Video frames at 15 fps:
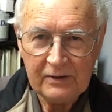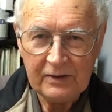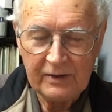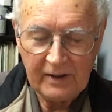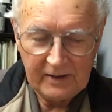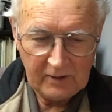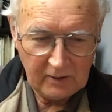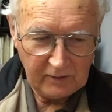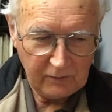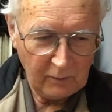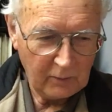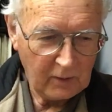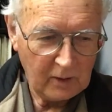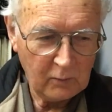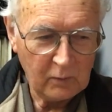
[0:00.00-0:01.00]
Today I
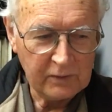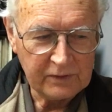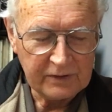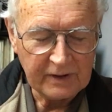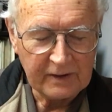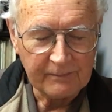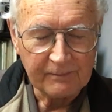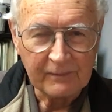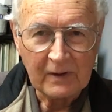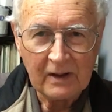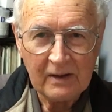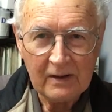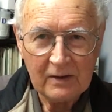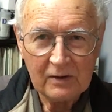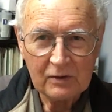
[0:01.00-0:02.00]
thought I would
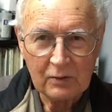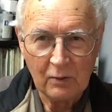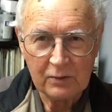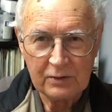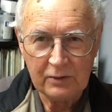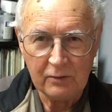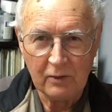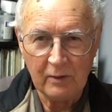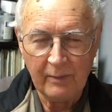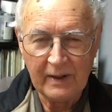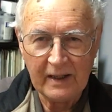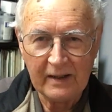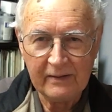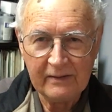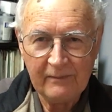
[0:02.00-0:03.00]
talk to you
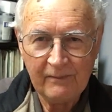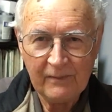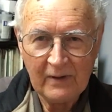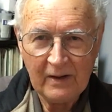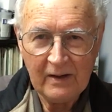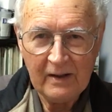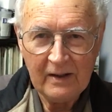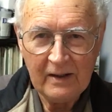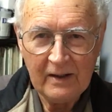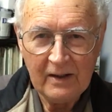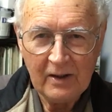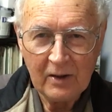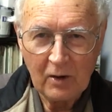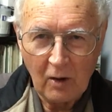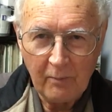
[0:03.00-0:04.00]
about
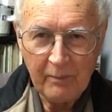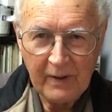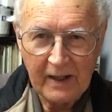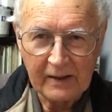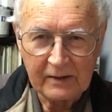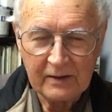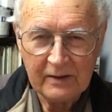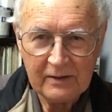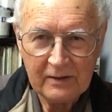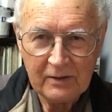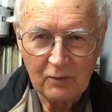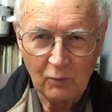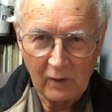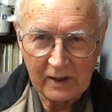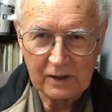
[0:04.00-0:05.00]
compact
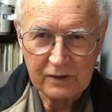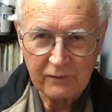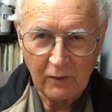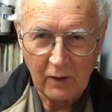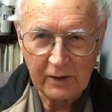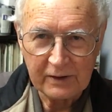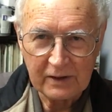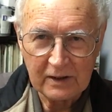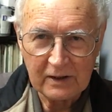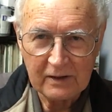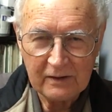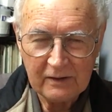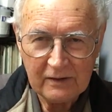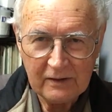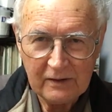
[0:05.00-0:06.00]
rangefinder
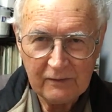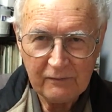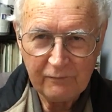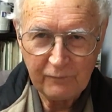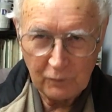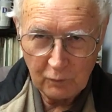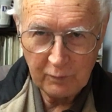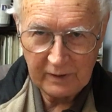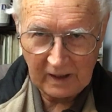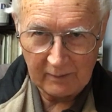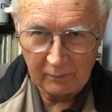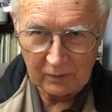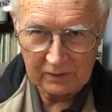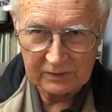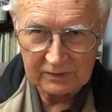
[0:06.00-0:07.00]
film
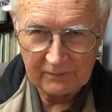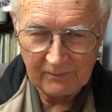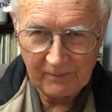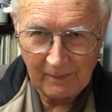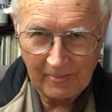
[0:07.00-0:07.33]
cameras